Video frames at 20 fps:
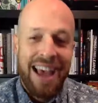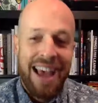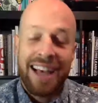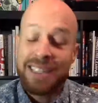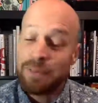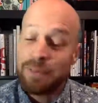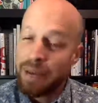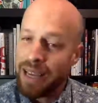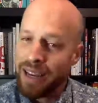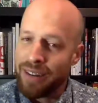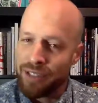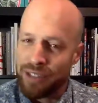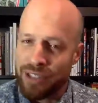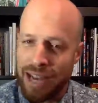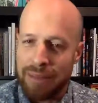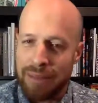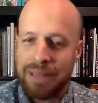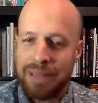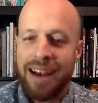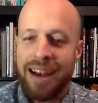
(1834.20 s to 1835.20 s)
speaking of
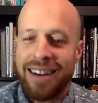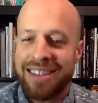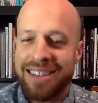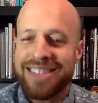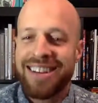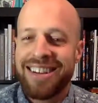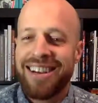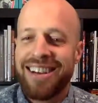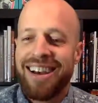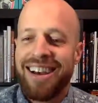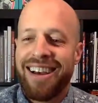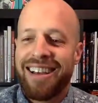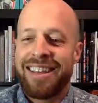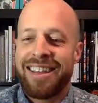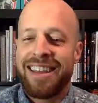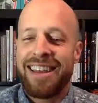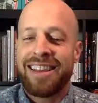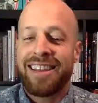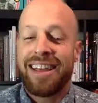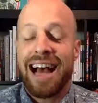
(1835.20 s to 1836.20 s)
shop talks,
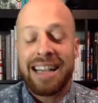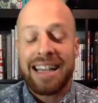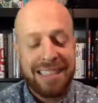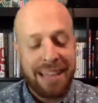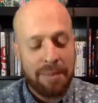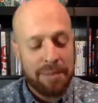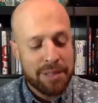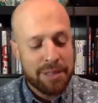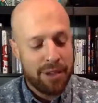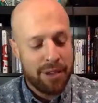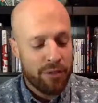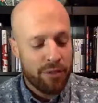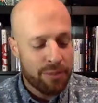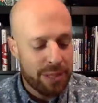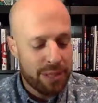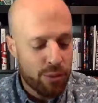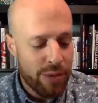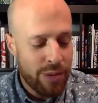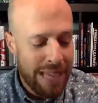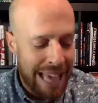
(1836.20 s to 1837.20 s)
the last episode from
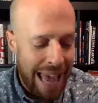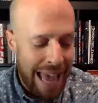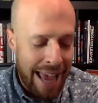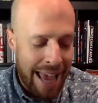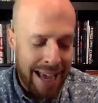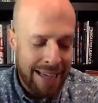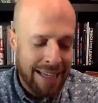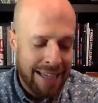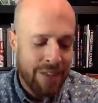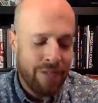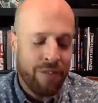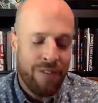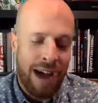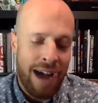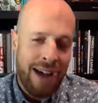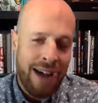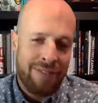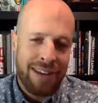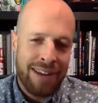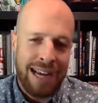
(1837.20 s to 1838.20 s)
this week, AID
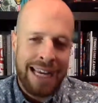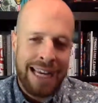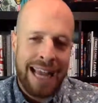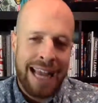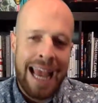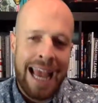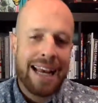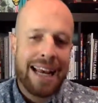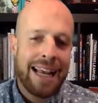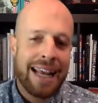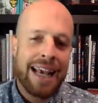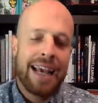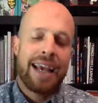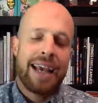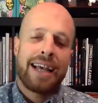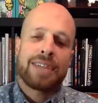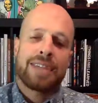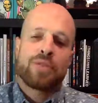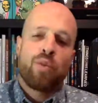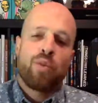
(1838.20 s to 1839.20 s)
598,
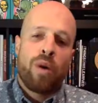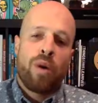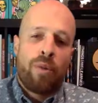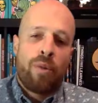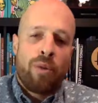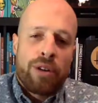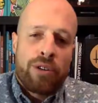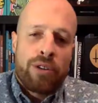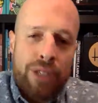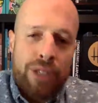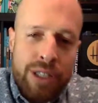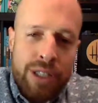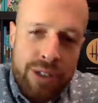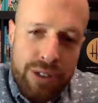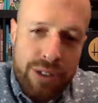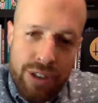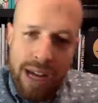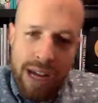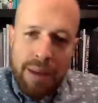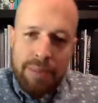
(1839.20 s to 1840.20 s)
it's one more
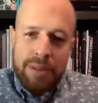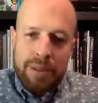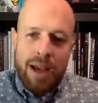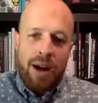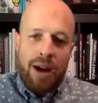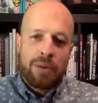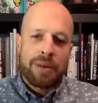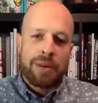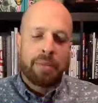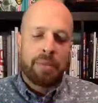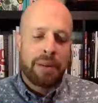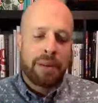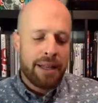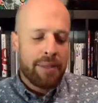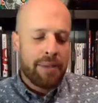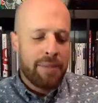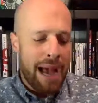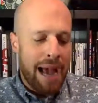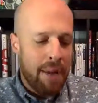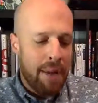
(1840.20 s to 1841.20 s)
traditional shop talk with
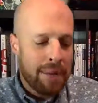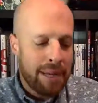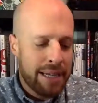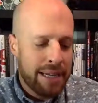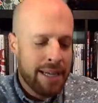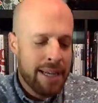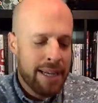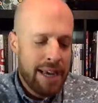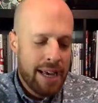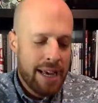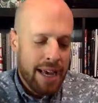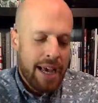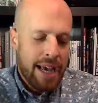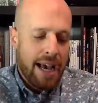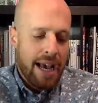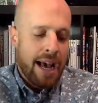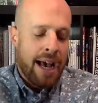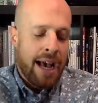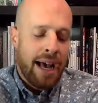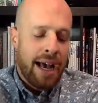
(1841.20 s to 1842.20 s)
Billy Baumann.
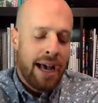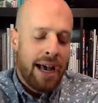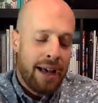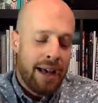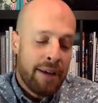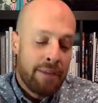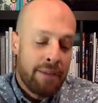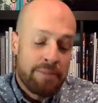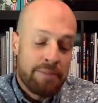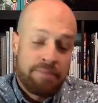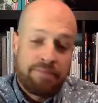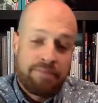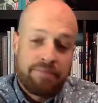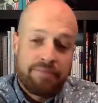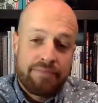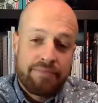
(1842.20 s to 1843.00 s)
And